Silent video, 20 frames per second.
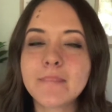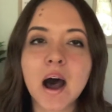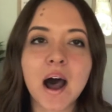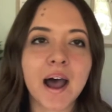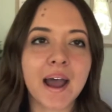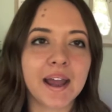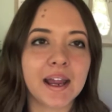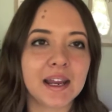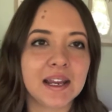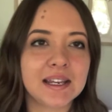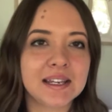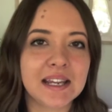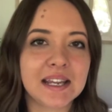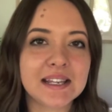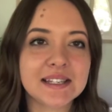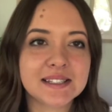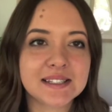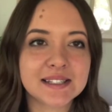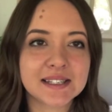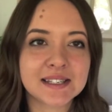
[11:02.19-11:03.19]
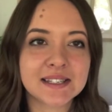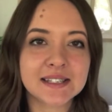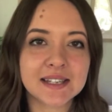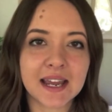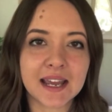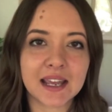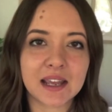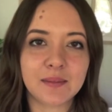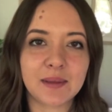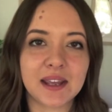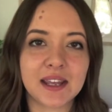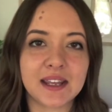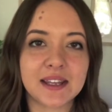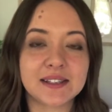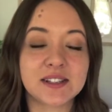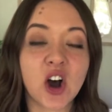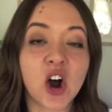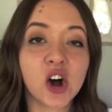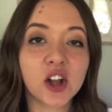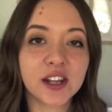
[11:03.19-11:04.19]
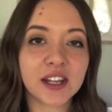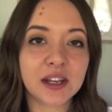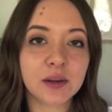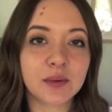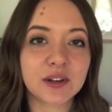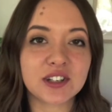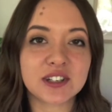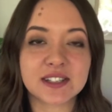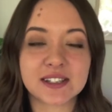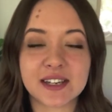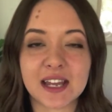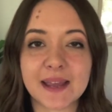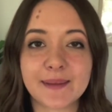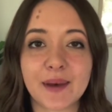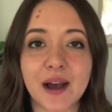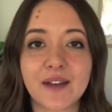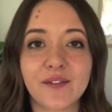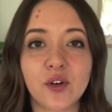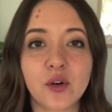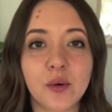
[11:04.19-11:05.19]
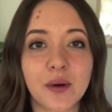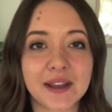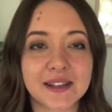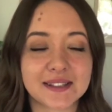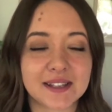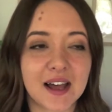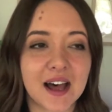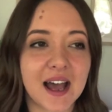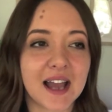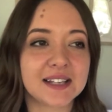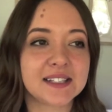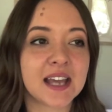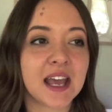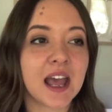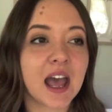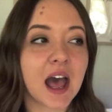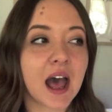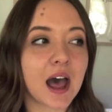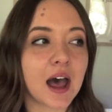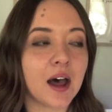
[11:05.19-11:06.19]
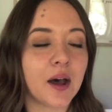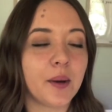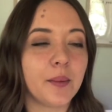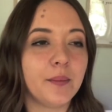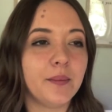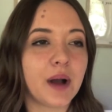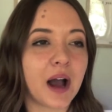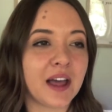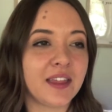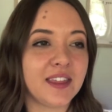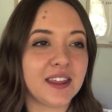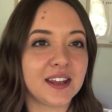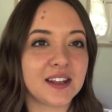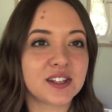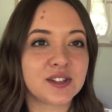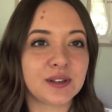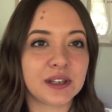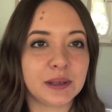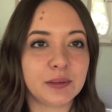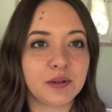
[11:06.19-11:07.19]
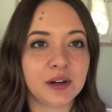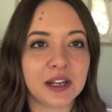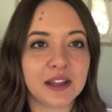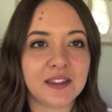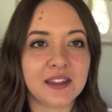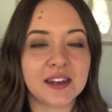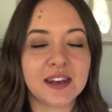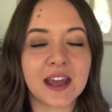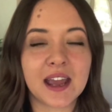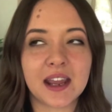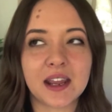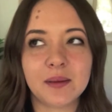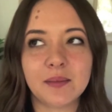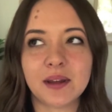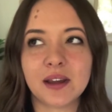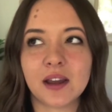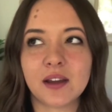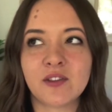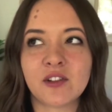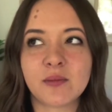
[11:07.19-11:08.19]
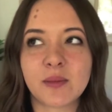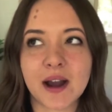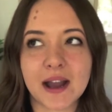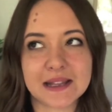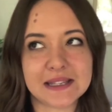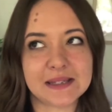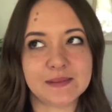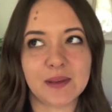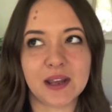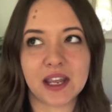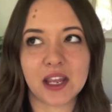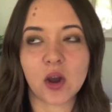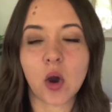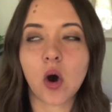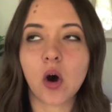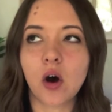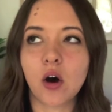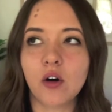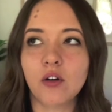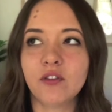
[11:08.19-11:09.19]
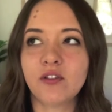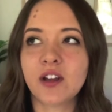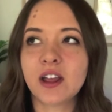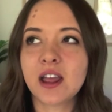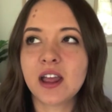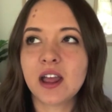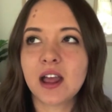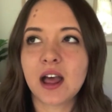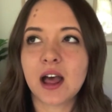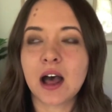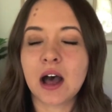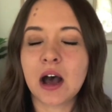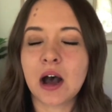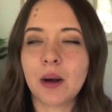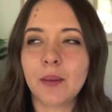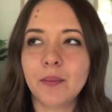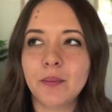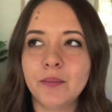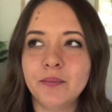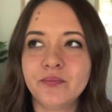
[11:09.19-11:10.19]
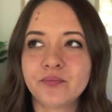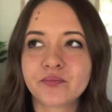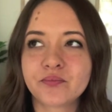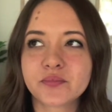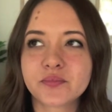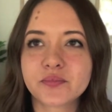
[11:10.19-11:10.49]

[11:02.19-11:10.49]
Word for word: my niece's name is Holly, which is a name I've always liked. Um, I think it's really pretty. The name reminds me of um,